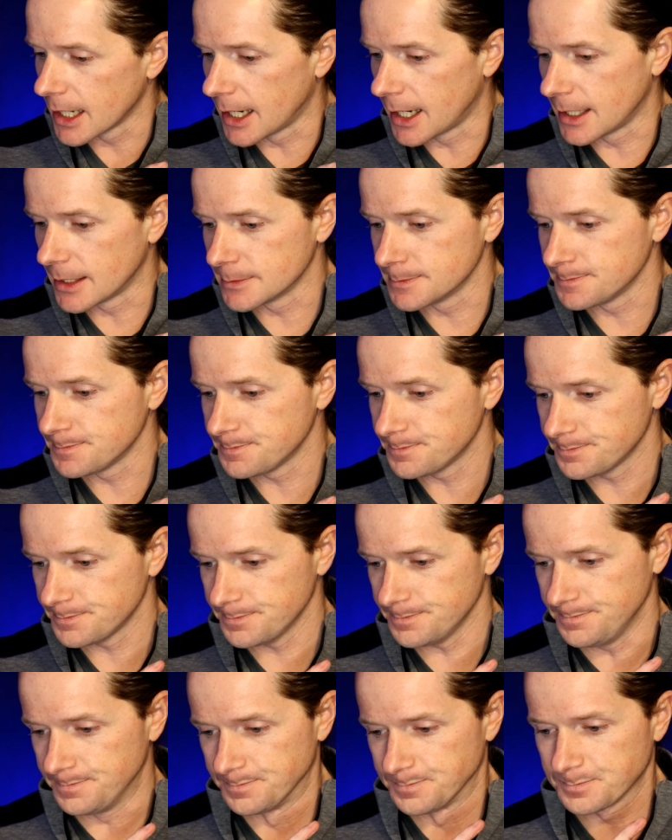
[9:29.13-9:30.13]
And
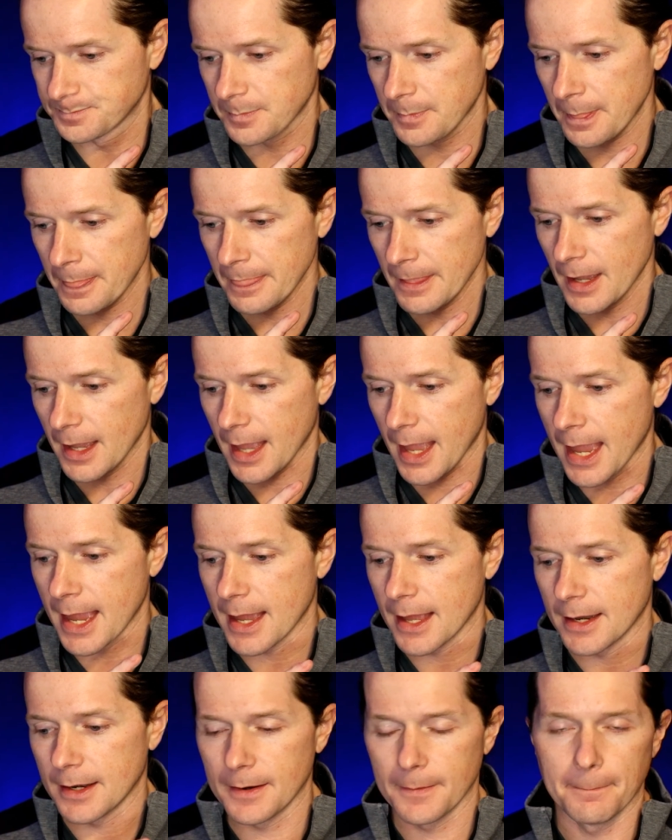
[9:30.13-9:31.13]

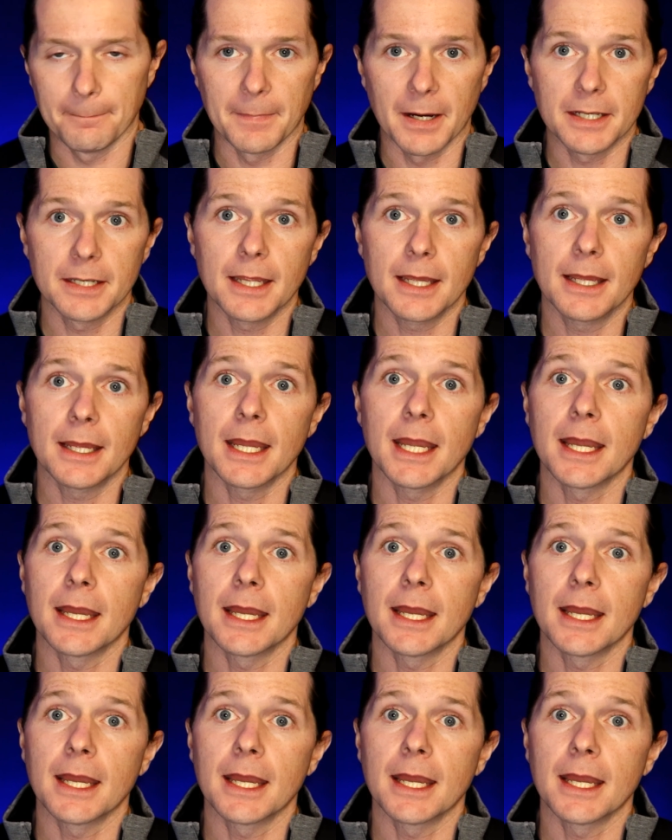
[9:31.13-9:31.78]
Monday